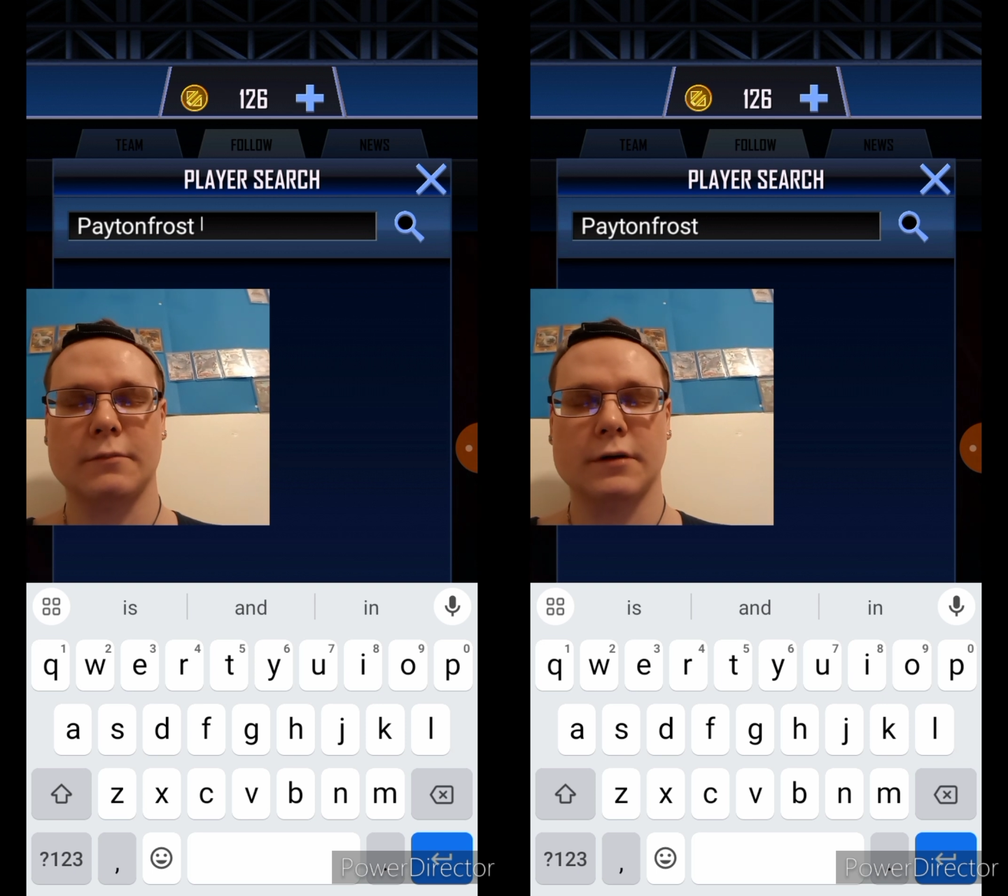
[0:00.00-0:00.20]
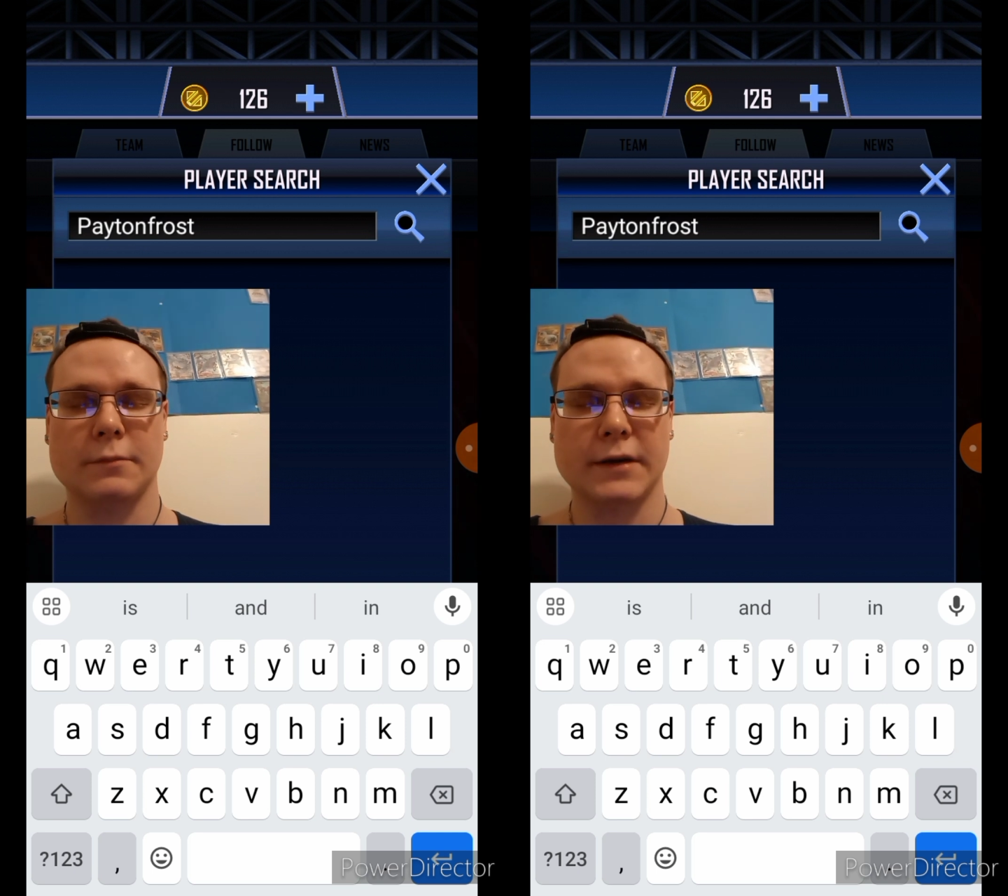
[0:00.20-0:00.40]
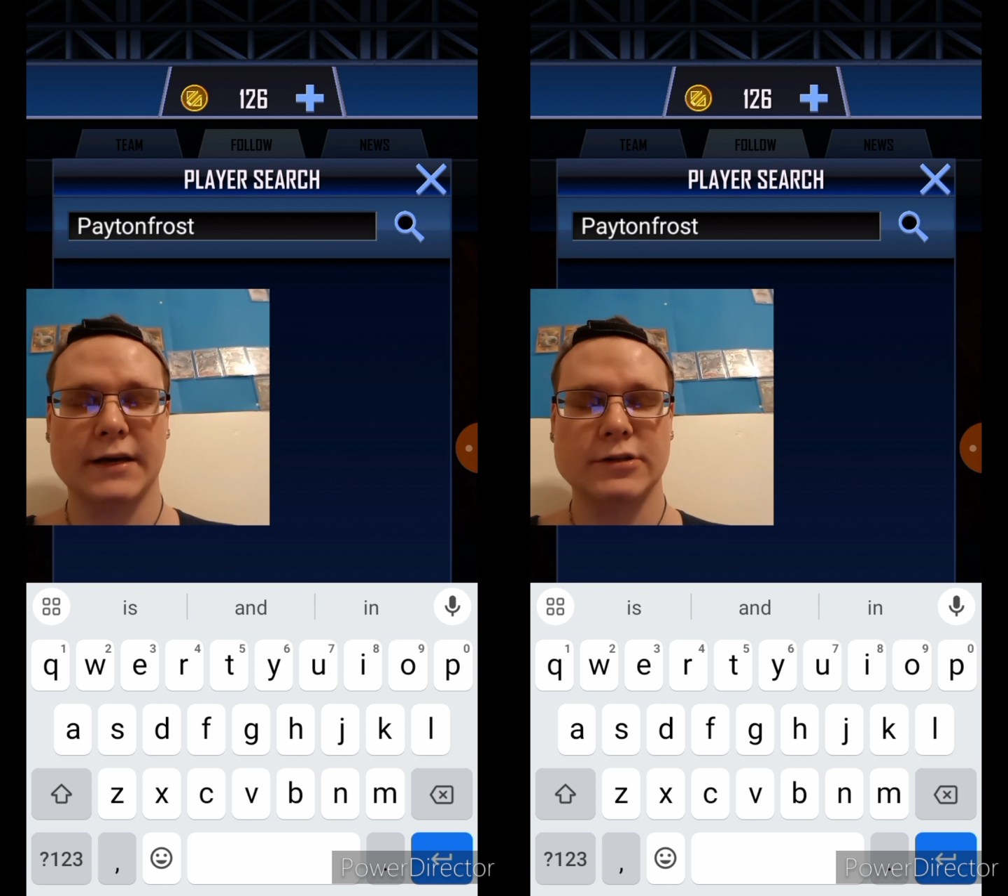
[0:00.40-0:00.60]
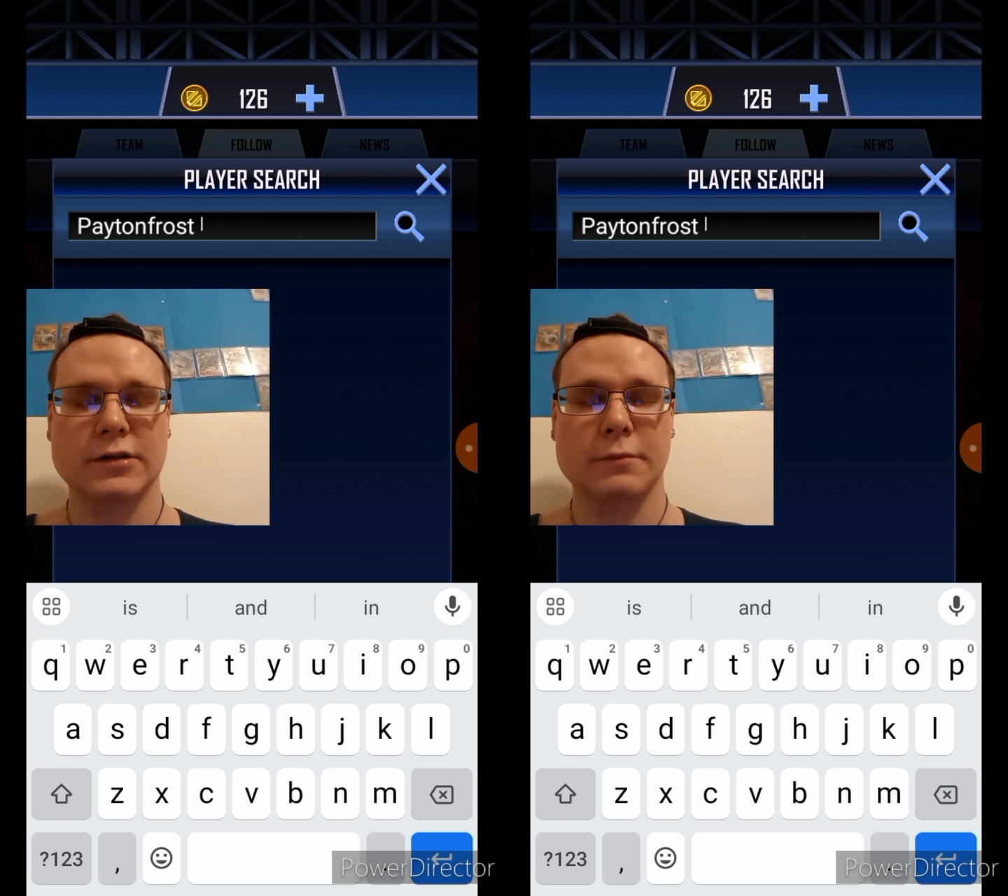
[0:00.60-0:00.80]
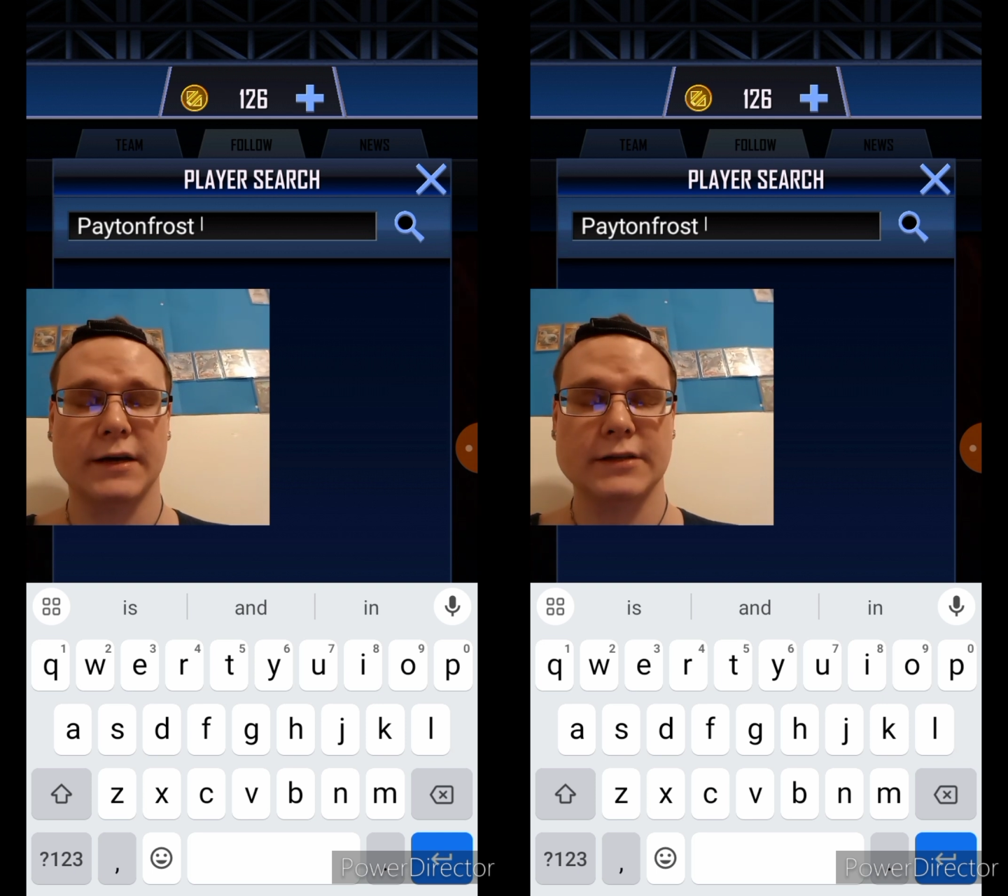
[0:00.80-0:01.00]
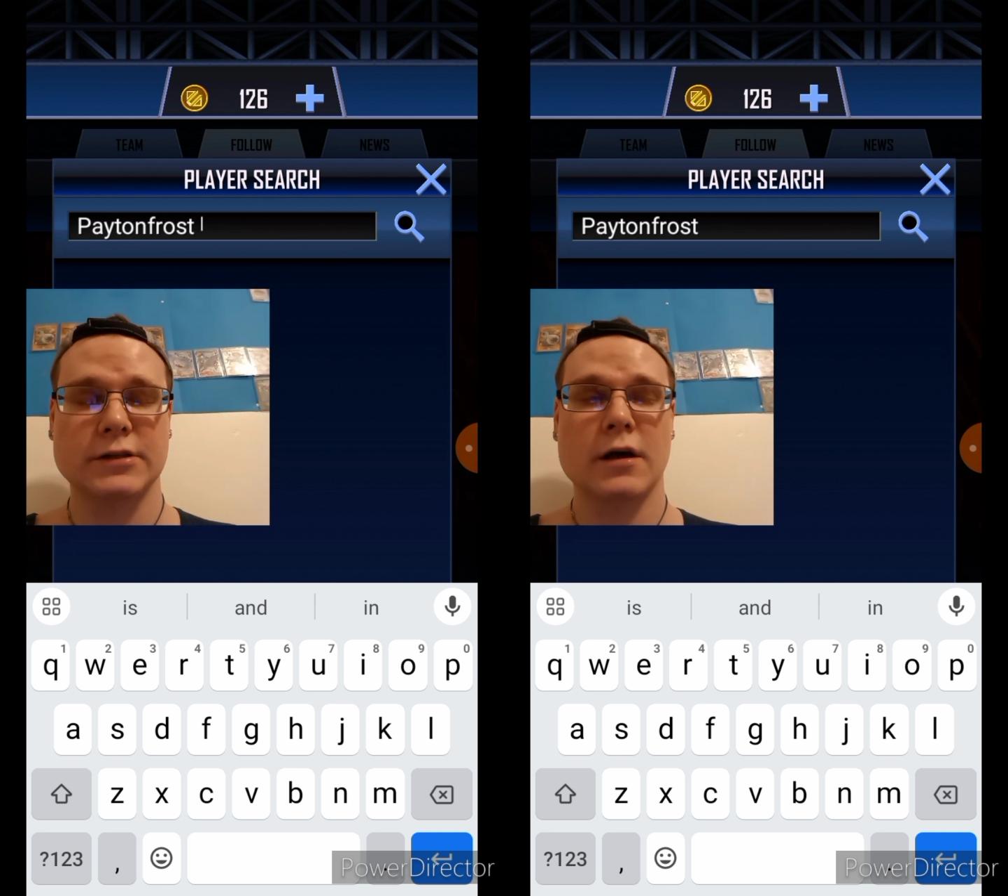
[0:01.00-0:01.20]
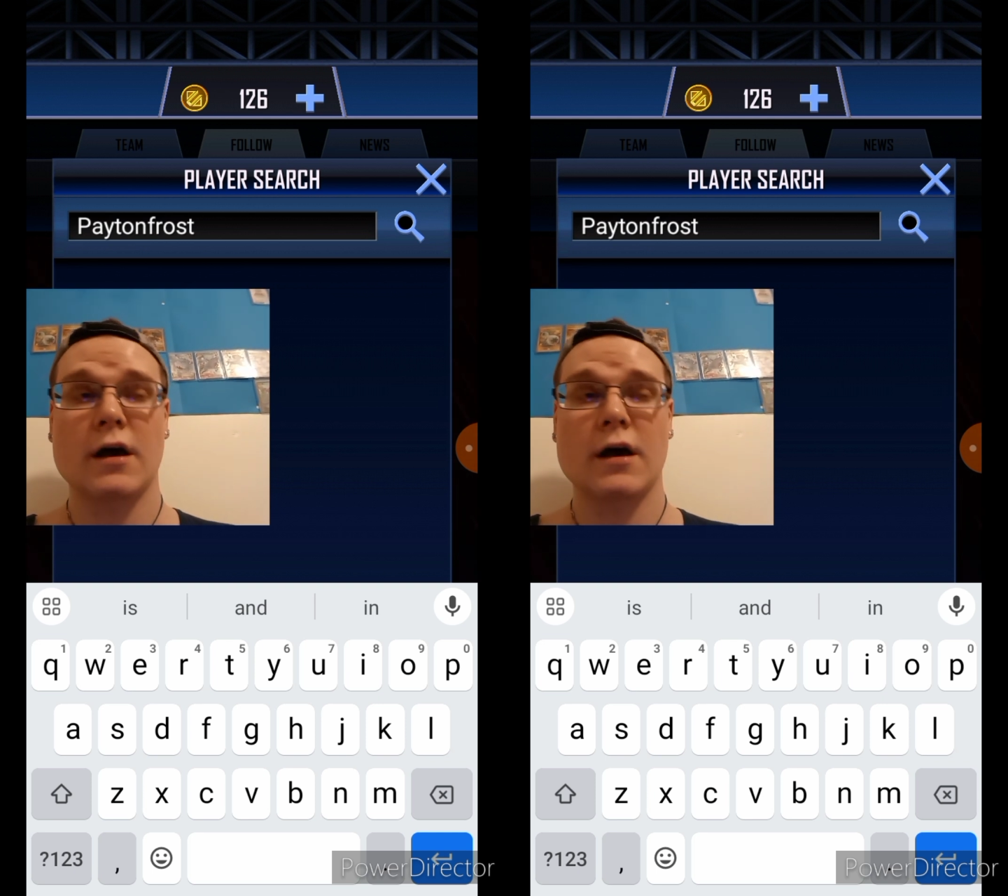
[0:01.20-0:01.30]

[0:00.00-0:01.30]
but, but yeah, just but yeah, just,